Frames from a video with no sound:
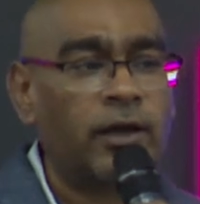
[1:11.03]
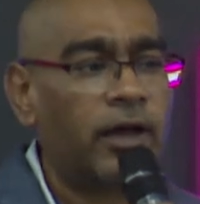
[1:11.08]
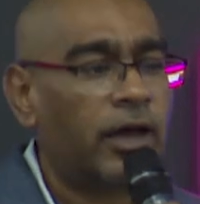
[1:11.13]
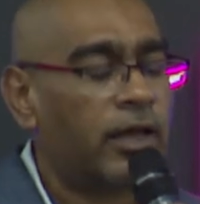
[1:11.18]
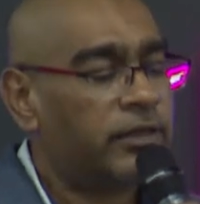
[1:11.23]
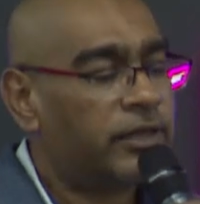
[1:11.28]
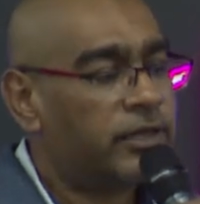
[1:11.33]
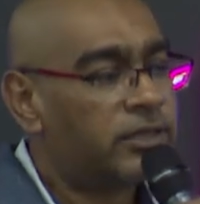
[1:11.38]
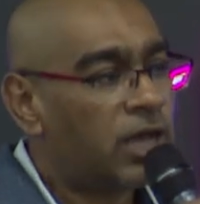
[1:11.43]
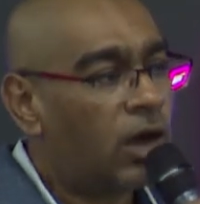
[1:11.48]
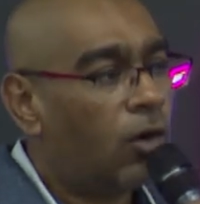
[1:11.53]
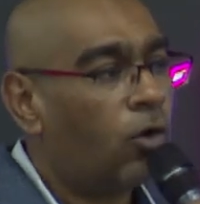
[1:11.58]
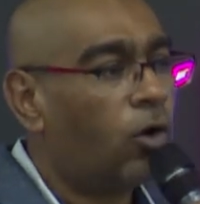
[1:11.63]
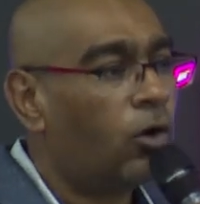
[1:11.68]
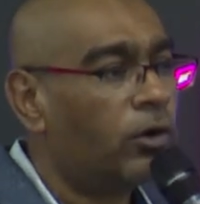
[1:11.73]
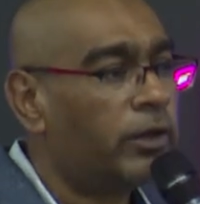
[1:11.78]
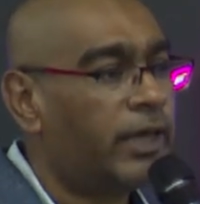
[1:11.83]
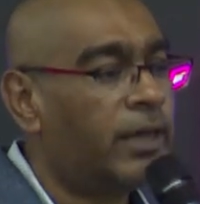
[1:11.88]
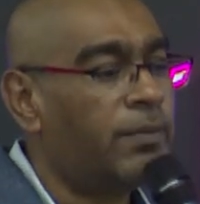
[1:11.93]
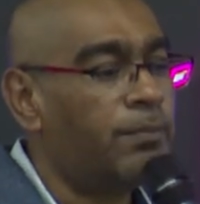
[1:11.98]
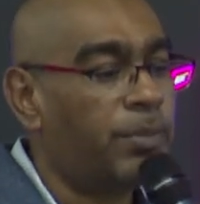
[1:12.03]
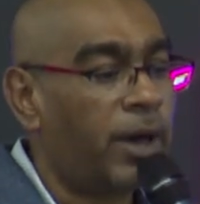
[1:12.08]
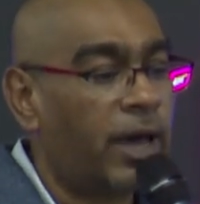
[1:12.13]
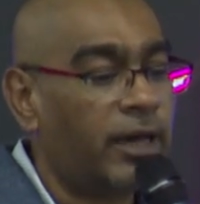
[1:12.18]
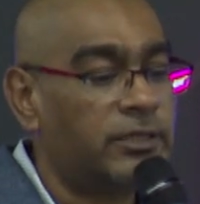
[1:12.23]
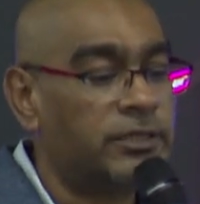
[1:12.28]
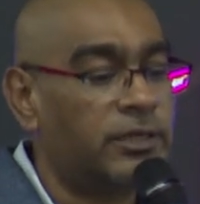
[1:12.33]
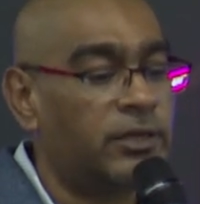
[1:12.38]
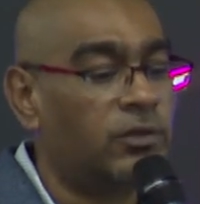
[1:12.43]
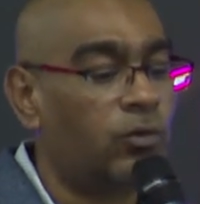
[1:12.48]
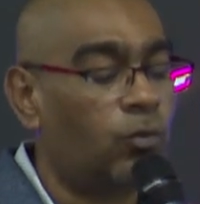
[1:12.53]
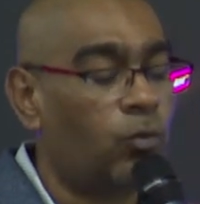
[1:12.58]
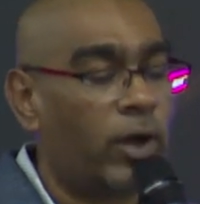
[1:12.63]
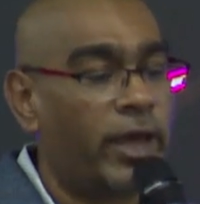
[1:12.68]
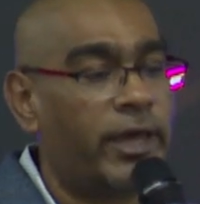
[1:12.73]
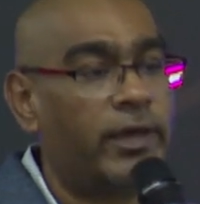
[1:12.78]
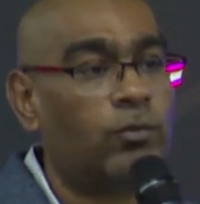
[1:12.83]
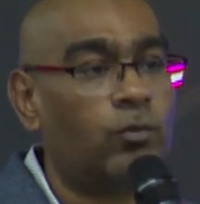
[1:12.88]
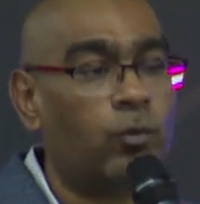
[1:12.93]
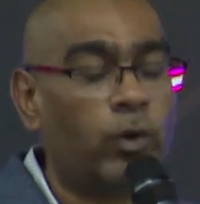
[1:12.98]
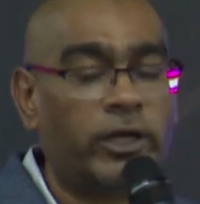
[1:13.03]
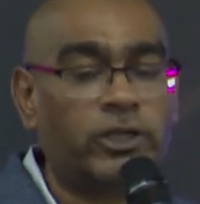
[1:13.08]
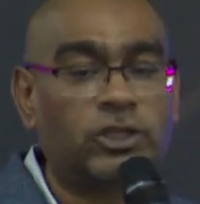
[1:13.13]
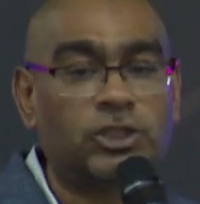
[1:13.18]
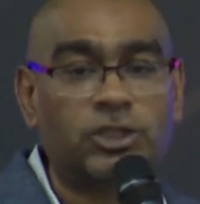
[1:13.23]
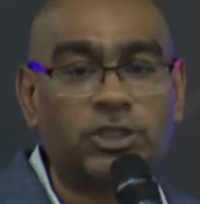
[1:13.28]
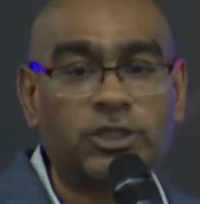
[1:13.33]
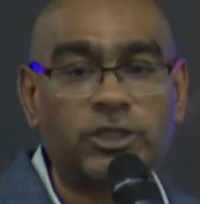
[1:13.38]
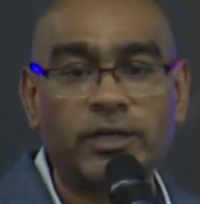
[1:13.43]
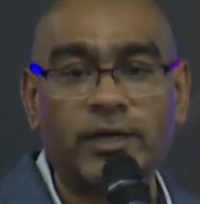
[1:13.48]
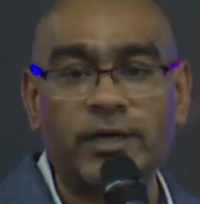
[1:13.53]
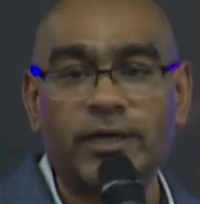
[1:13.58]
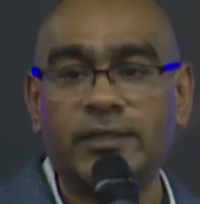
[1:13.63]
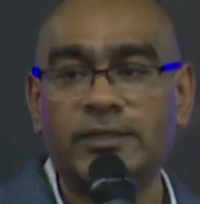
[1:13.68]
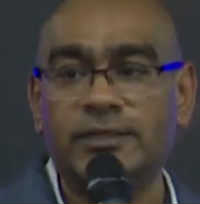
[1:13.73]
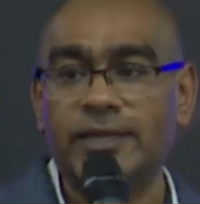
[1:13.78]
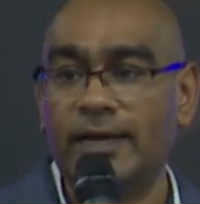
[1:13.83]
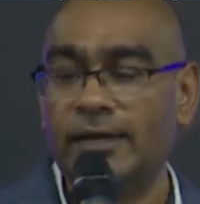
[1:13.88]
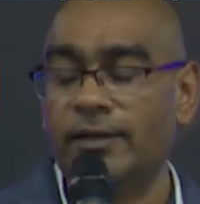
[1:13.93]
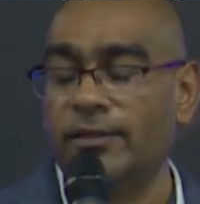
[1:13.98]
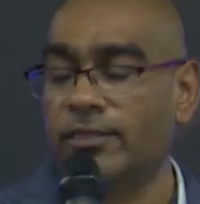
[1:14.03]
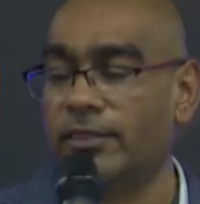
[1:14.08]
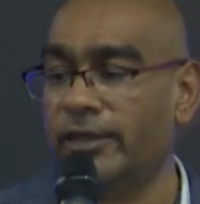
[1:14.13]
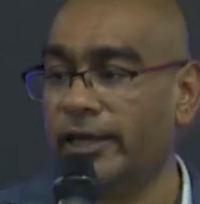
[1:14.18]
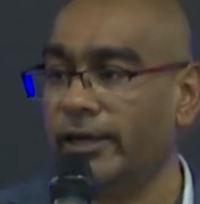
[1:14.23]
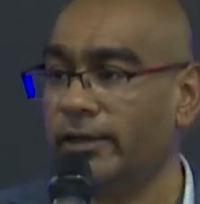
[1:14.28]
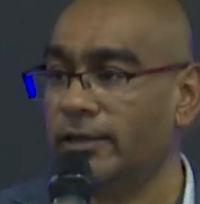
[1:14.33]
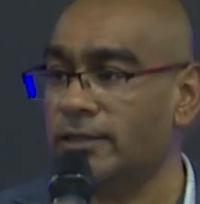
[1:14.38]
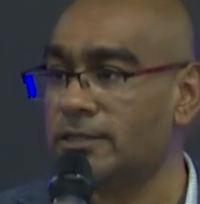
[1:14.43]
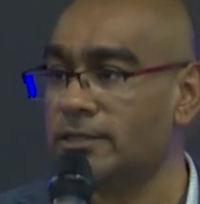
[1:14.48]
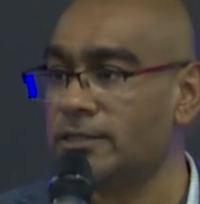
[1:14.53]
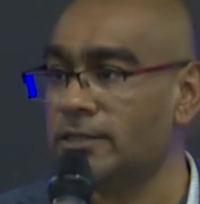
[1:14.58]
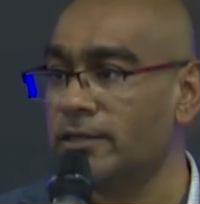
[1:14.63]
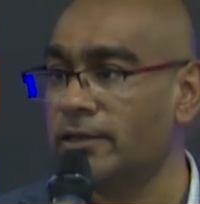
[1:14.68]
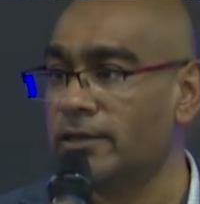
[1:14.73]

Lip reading: And these are all impacting the way in which talent thinks.